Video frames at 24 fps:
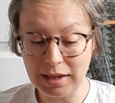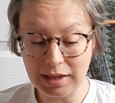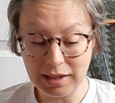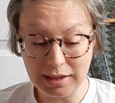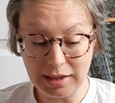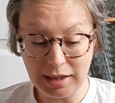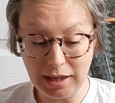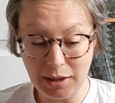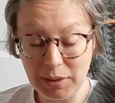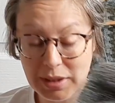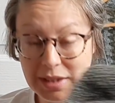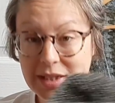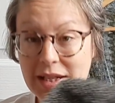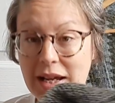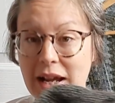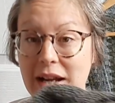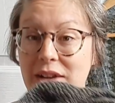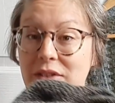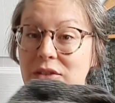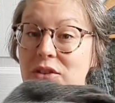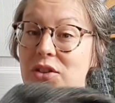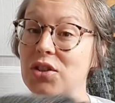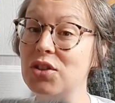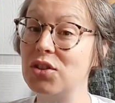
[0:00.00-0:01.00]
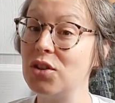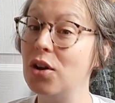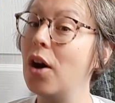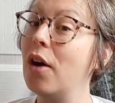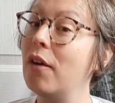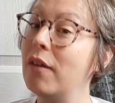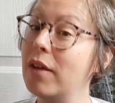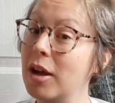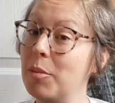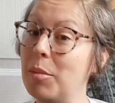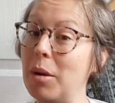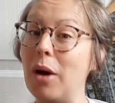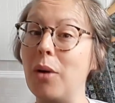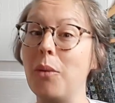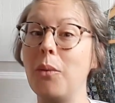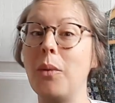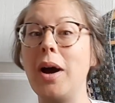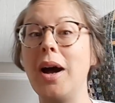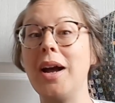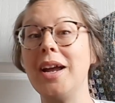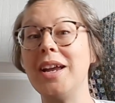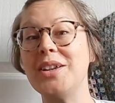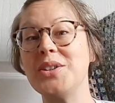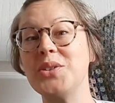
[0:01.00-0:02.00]
now I'll tell you the story about
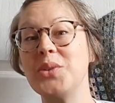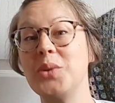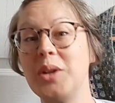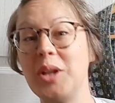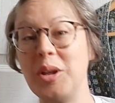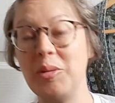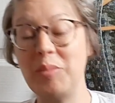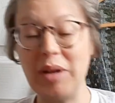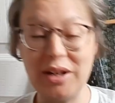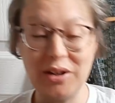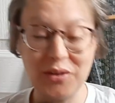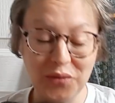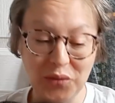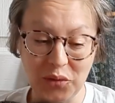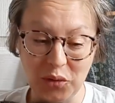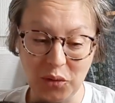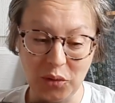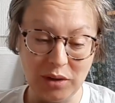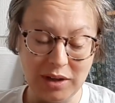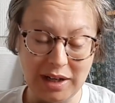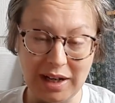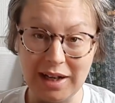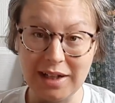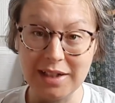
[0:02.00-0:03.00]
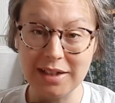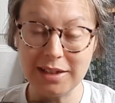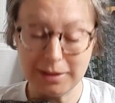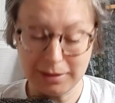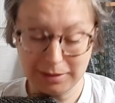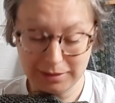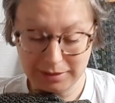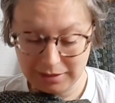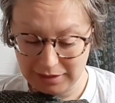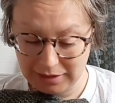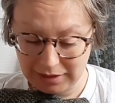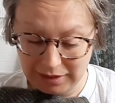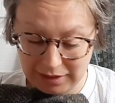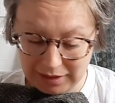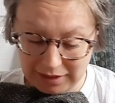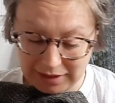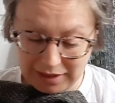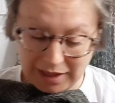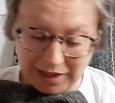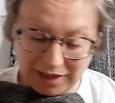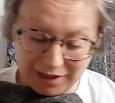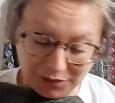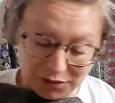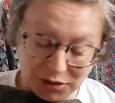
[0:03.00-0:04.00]
why it's only been a fortnight. I'll
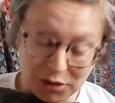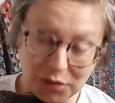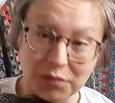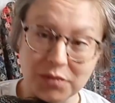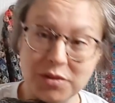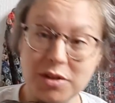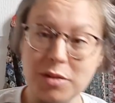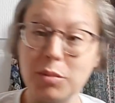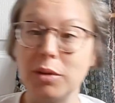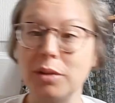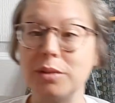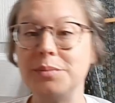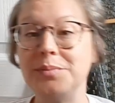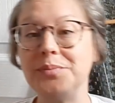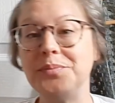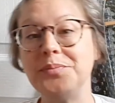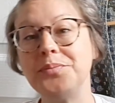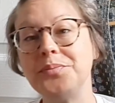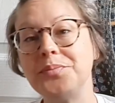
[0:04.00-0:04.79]
get uncomfortable.